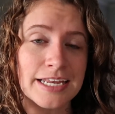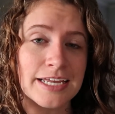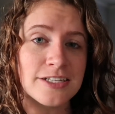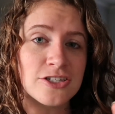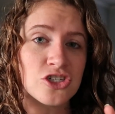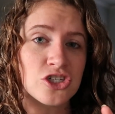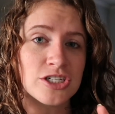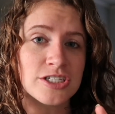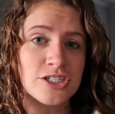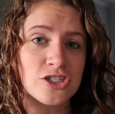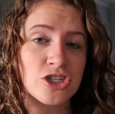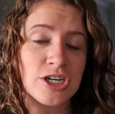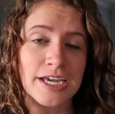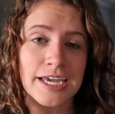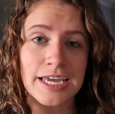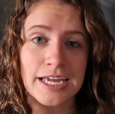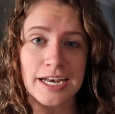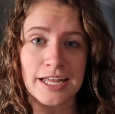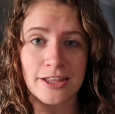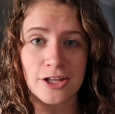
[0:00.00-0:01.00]
It's just
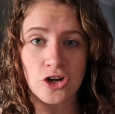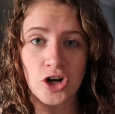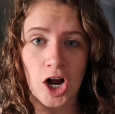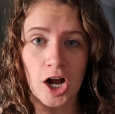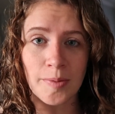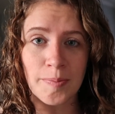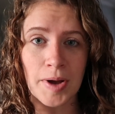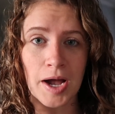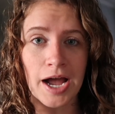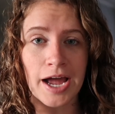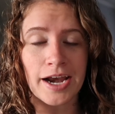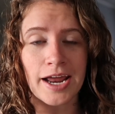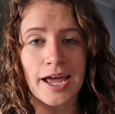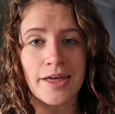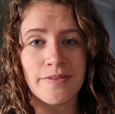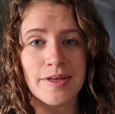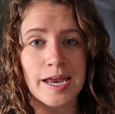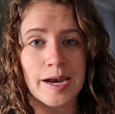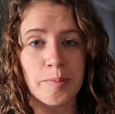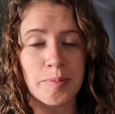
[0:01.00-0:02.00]
chicken in the crock pot
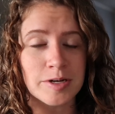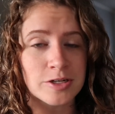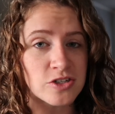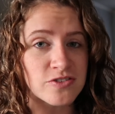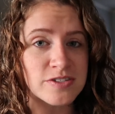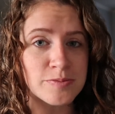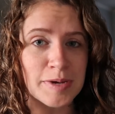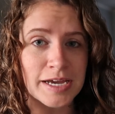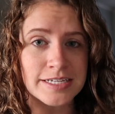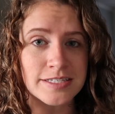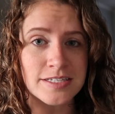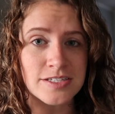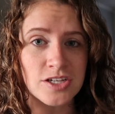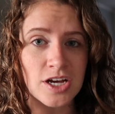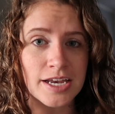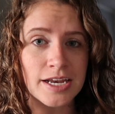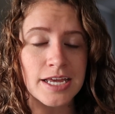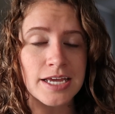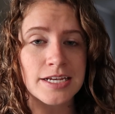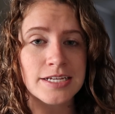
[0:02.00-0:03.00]
and then a bunch of spices
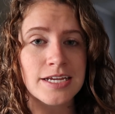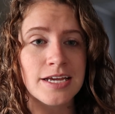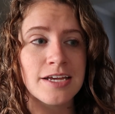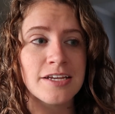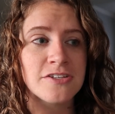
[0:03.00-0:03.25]
on it.